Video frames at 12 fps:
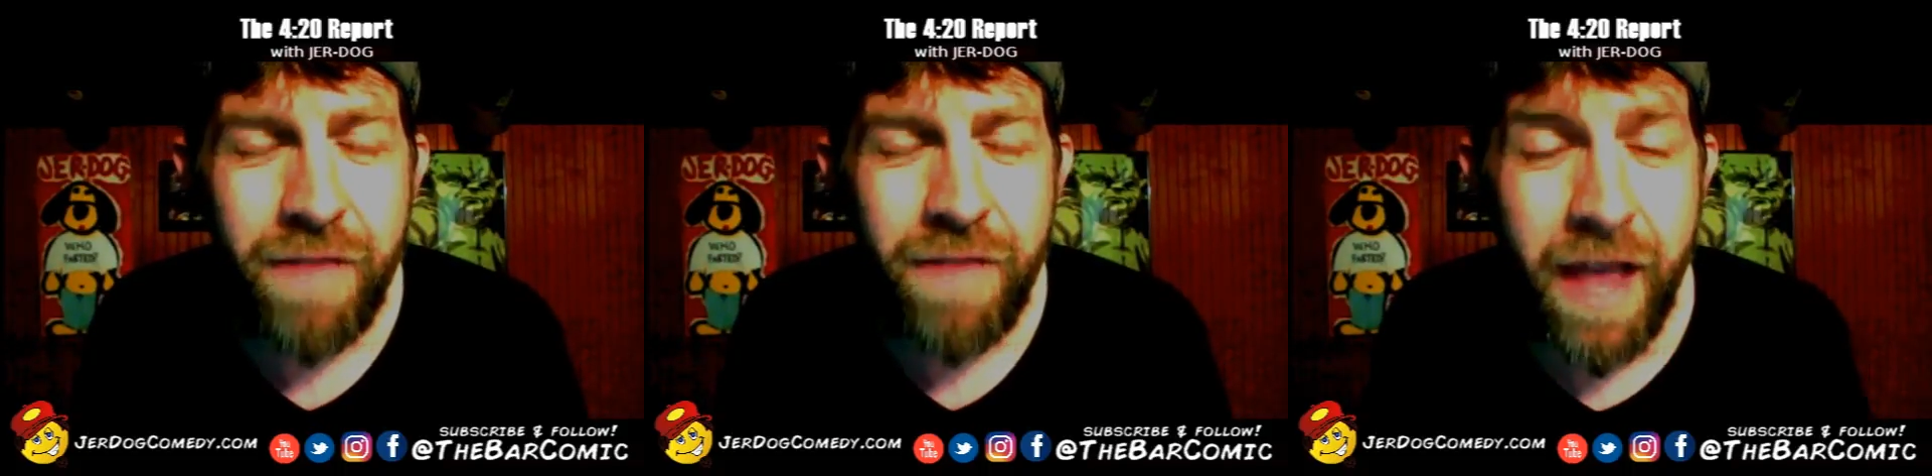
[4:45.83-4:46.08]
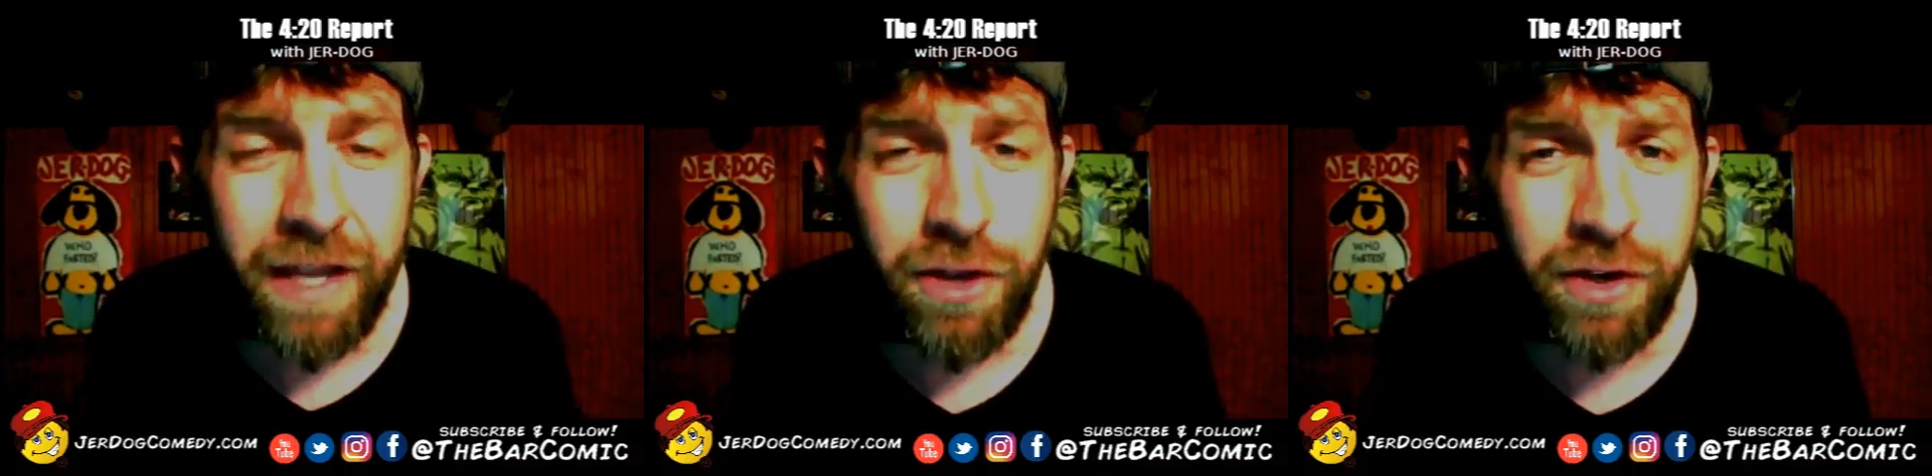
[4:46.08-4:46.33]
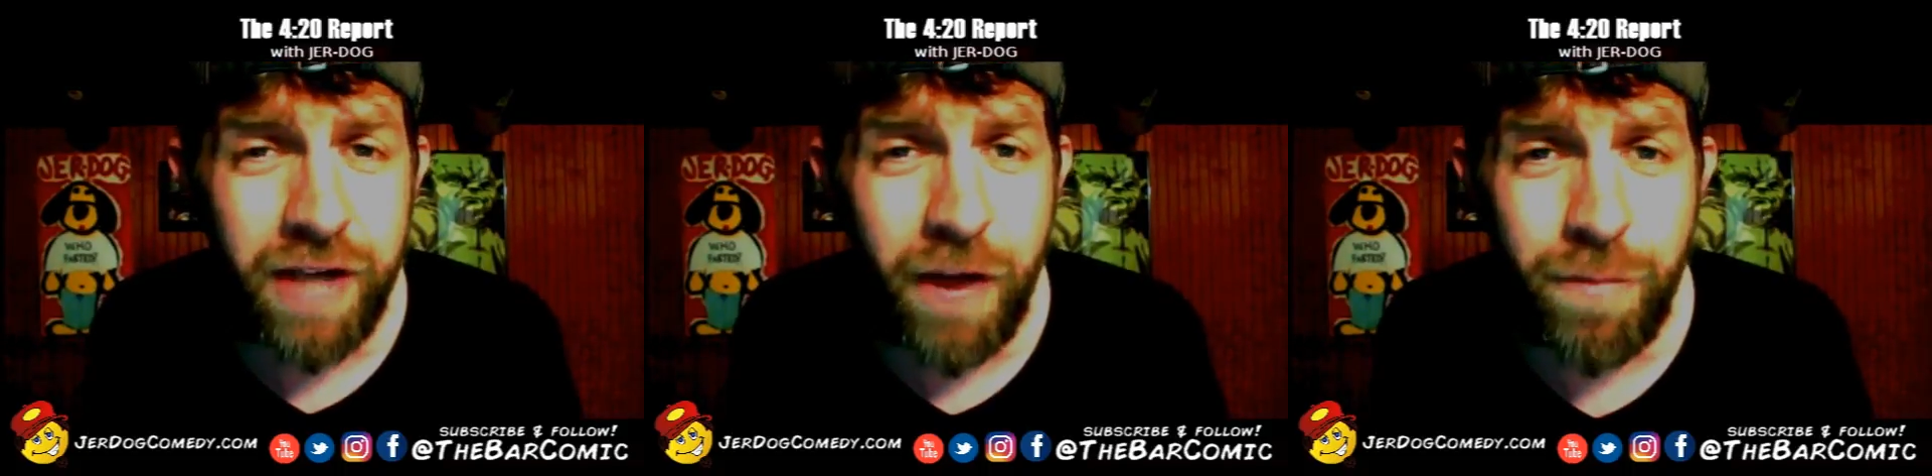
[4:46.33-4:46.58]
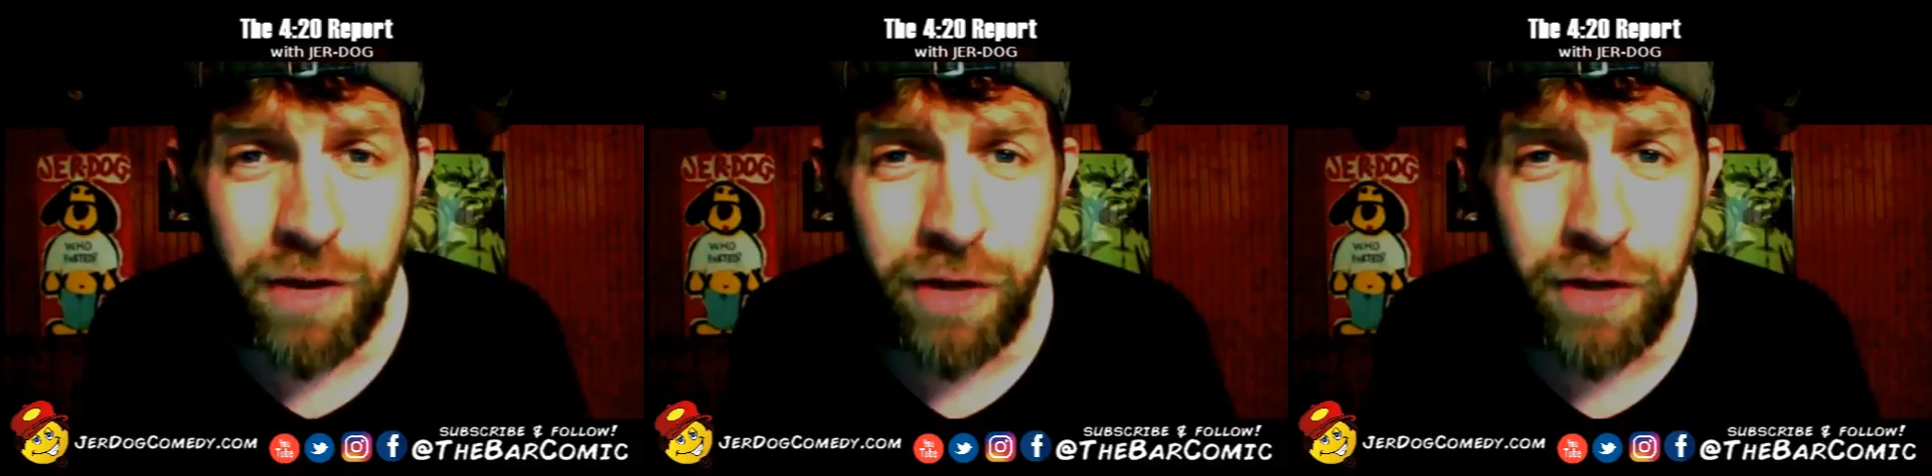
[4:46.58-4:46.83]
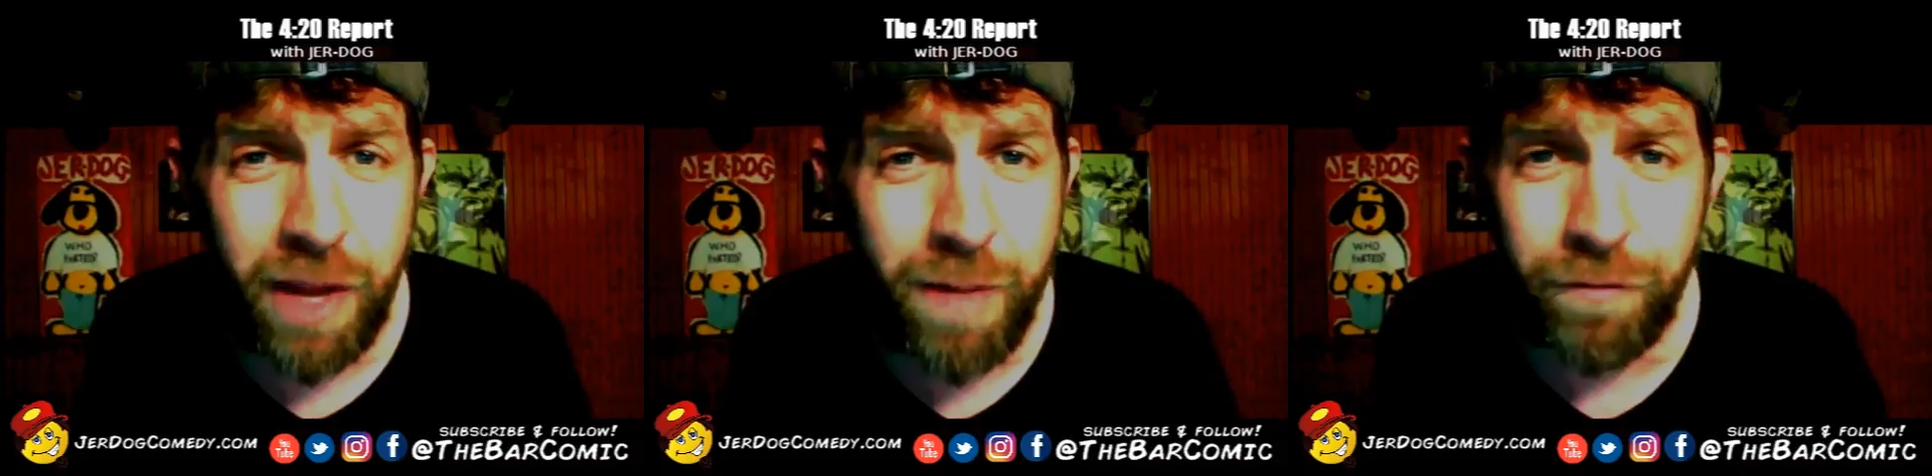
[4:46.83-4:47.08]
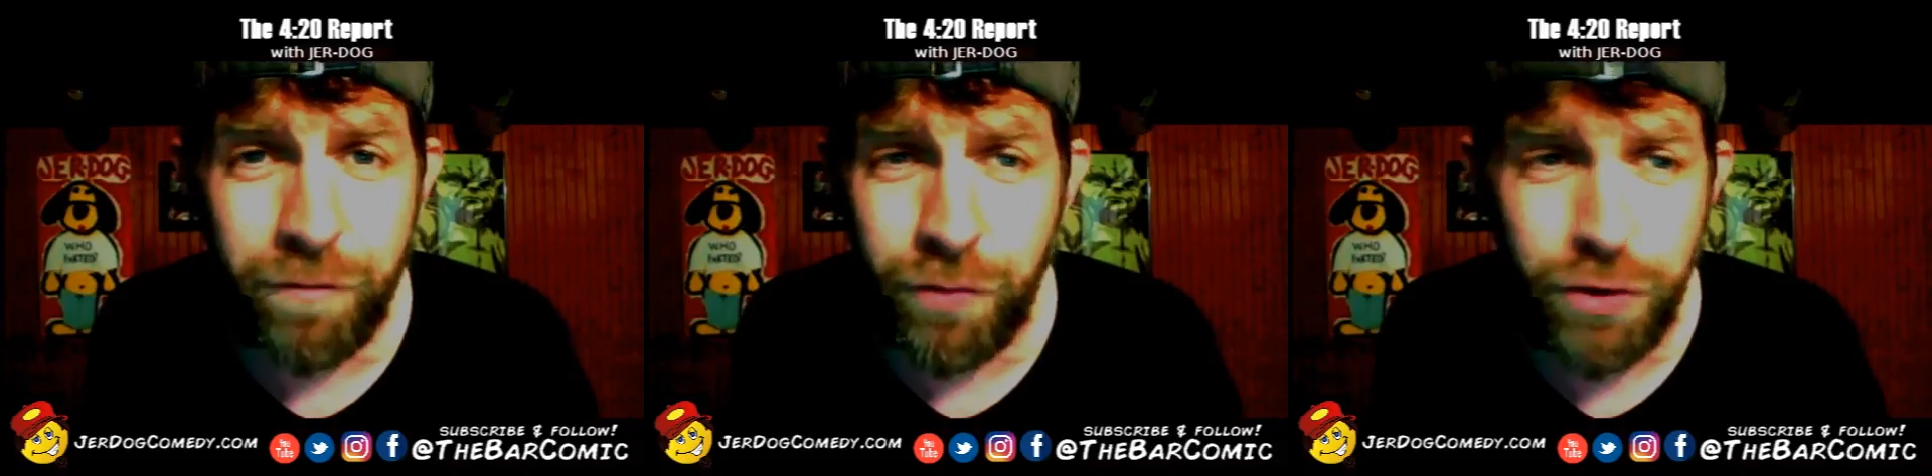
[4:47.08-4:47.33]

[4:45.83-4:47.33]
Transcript: Thank you to everybody who came out for